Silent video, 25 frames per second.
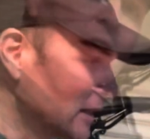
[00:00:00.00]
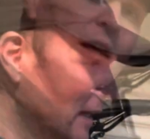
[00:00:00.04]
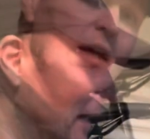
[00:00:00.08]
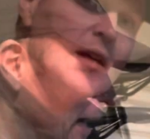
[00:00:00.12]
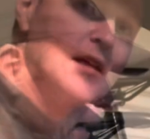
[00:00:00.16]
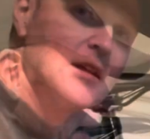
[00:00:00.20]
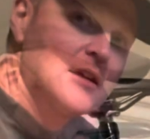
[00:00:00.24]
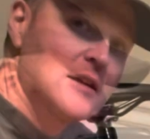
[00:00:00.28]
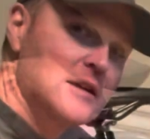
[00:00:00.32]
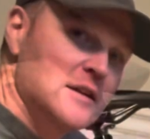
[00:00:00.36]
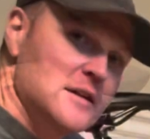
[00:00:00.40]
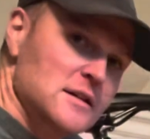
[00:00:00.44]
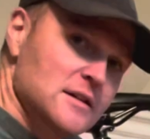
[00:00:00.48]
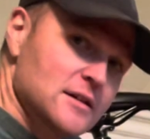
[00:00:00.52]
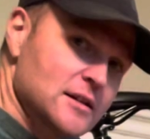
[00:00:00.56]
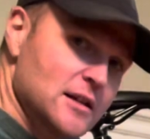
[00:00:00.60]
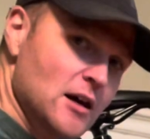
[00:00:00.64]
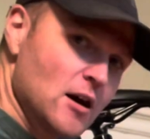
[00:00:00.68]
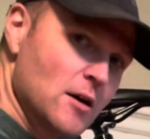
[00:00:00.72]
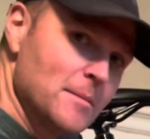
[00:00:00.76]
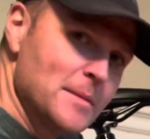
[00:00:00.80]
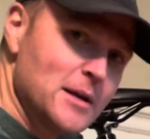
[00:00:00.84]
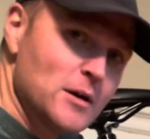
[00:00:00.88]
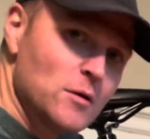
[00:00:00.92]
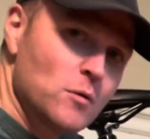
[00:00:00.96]
at.
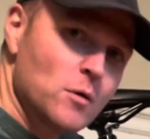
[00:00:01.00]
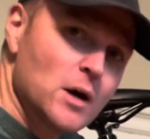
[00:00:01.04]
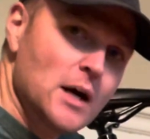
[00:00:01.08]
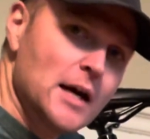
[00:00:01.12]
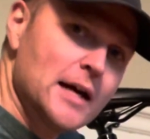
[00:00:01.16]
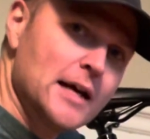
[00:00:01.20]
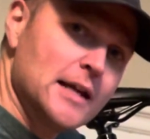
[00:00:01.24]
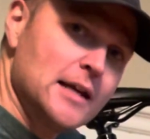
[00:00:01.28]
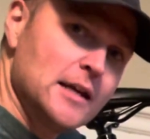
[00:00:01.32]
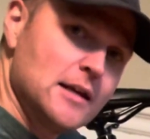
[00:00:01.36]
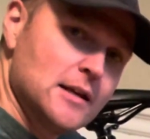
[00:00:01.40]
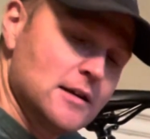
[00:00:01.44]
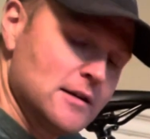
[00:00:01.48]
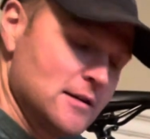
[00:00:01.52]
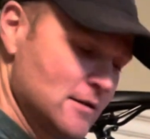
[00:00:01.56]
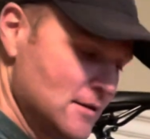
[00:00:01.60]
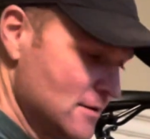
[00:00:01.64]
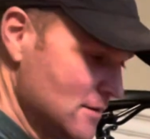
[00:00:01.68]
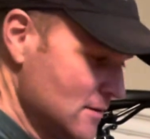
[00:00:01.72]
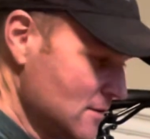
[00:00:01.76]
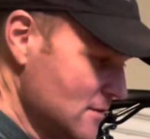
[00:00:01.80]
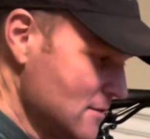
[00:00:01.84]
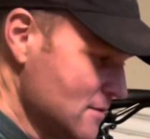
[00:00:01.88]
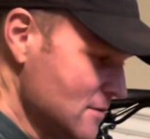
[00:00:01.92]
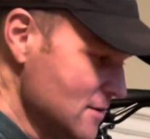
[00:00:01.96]
Tell me what
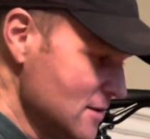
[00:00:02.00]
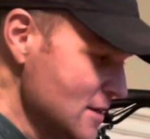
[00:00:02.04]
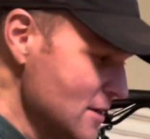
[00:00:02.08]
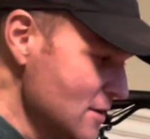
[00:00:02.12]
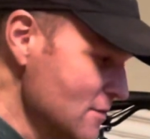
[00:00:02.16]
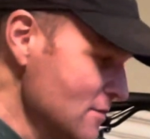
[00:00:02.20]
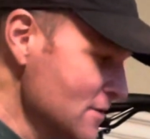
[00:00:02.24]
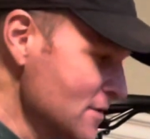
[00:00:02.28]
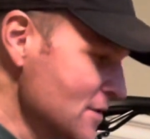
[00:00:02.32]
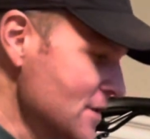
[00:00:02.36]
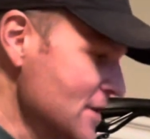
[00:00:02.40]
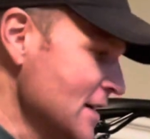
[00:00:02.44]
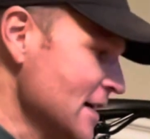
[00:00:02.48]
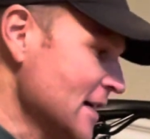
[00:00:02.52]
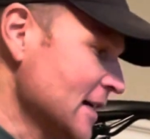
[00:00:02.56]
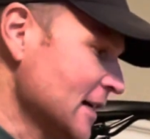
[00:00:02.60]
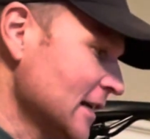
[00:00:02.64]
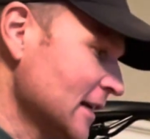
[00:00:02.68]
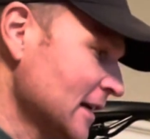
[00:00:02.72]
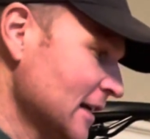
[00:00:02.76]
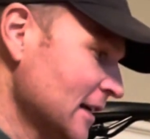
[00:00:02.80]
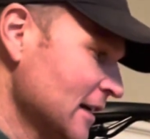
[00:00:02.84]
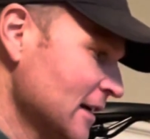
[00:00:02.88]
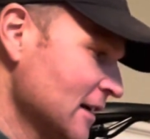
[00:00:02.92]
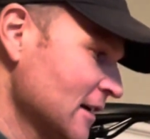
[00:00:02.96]
you
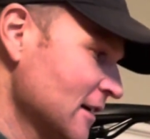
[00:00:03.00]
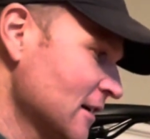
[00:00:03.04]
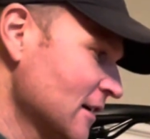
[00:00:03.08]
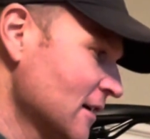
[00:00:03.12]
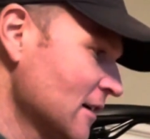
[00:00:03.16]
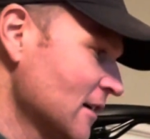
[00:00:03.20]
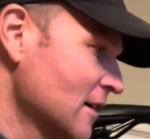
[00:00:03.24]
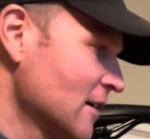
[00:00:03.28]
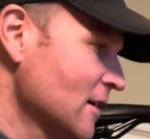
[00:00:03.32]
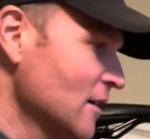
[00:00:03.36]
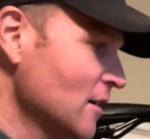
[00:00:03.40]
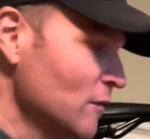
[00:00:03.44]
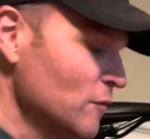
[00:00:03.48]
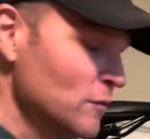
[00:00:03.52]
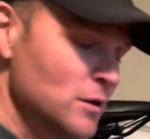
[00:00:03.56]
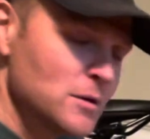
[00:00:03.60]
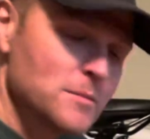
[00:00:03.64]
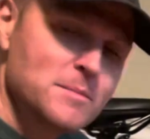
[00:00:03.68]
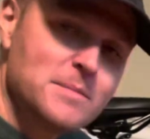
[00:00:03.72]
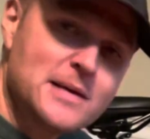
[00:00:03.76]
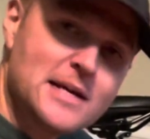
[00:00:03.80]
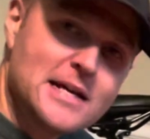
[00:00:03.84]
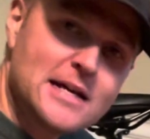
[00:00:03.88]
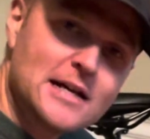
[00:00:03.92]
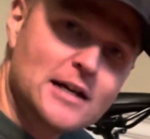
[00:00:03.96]
think
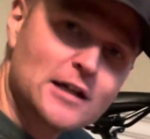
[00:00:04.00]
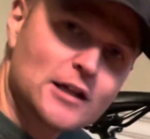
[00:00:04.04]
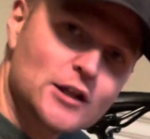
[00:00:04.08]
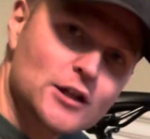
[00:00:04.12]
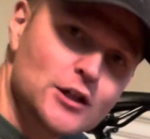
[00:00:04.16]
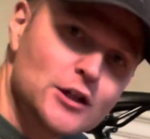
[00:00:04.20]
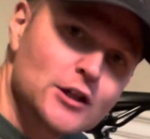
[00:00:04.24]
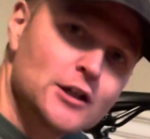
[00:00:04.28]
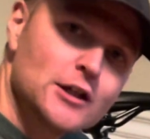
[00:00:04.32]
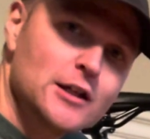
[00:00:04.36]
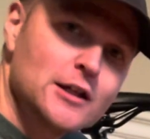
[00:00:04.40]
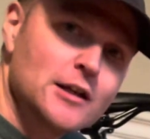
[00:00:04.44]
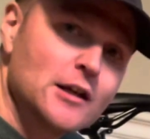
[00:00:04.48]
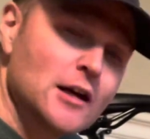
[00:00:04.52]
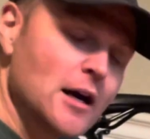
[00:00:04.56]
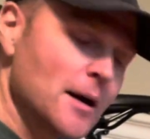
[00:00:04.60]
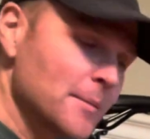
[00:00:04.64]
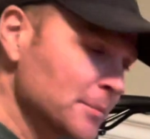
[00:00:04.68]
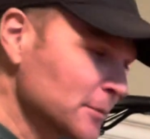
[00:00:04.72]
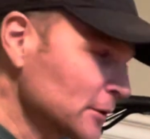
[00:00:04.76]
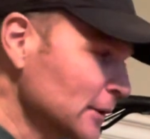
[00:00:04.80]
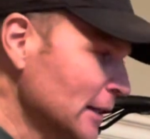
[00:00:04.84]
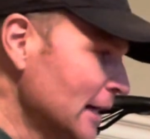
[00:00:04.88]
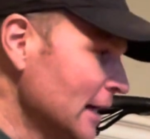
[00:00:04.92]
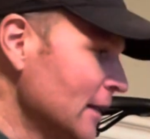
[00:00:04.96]
would be a good
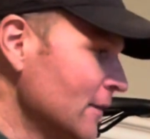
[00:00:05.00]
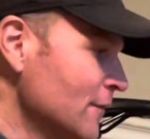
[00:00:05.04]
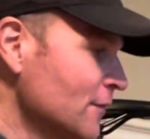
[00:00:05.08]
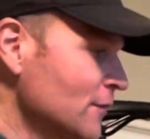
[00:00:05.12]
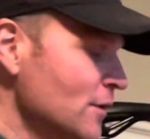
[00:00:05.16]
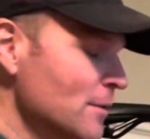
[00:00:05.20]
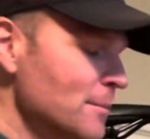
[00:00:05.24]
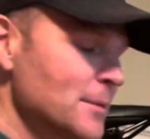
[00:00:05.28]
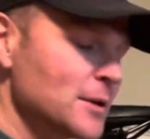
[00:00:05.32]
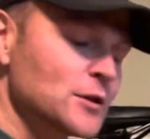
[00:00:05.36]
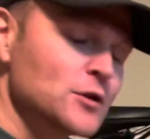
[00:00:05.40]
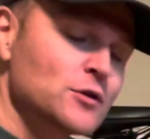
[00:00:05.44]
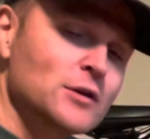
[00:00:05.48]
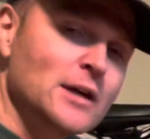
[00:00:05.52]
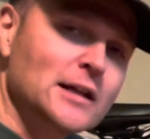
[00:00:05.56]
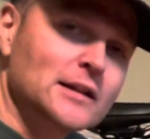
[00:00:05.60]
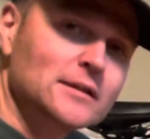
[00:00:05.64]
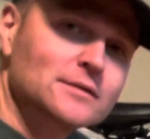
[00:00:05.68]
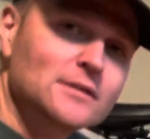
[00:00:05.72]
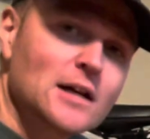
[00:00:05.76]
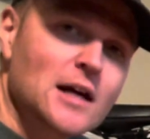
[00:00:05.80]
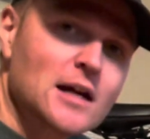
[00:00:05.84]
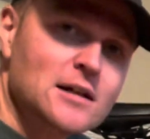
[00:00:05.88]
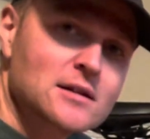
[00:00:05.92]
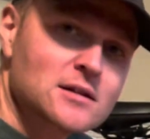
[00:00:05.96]
upgrade from the
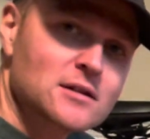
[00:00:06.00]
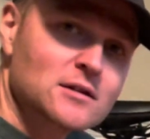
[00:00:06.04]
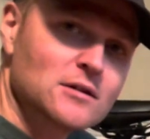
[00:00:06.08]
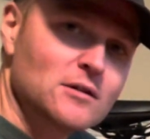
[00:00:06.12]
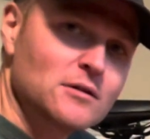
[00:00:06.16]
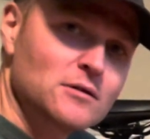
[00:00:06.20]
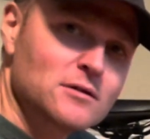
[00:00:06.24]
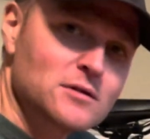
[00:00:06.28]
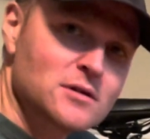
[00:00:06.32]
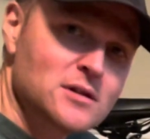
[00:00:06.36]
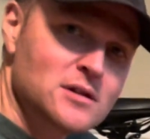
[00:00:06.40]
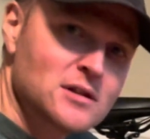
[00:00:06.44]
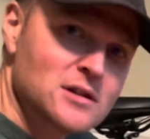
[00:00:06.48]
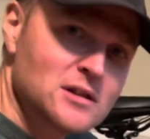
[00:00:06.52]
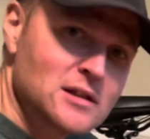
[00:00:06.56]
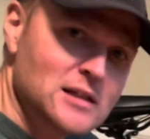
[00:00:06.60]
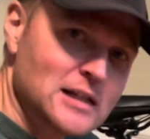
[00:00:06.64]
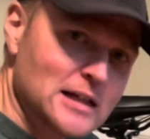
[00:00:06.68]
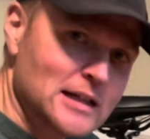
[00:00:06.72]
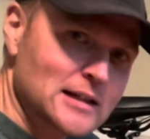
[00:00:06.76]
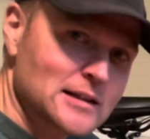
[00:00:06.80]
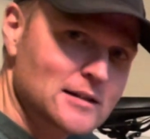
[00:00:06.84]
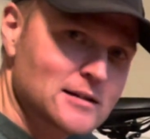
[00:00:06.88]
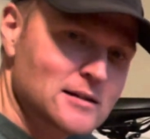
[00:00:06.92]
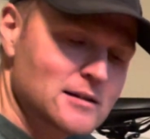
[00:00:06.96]
Trek Roscoe
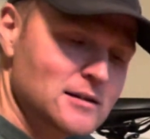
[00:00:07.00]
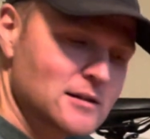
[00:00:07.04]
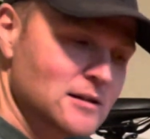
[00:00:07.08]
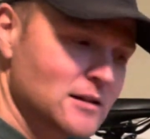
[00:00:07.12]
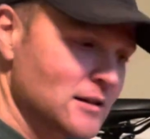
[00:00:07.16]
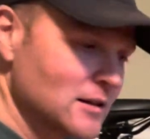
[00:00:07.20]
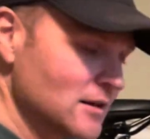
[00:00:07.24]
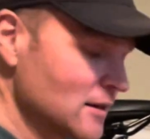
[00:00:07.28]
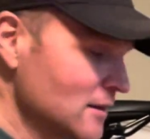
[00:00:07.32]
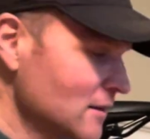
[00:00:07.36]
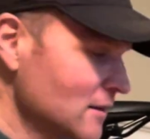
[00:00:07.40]
6.